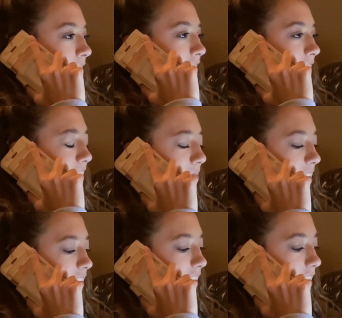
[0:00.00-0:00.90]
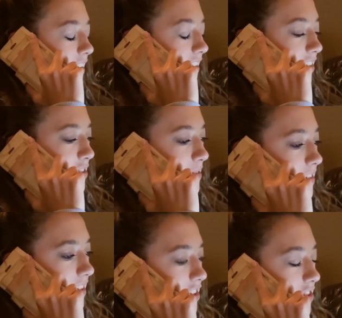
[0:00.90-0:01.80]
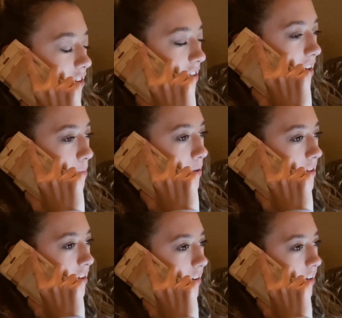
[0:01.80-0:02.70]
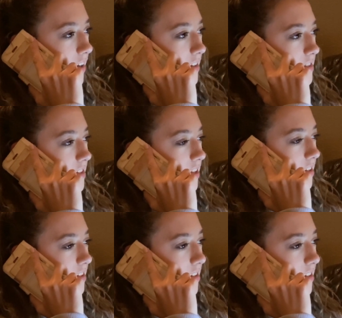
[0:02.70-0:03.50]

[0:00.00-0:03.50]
hey Mary, just wanted to let you know that I put the cookies in.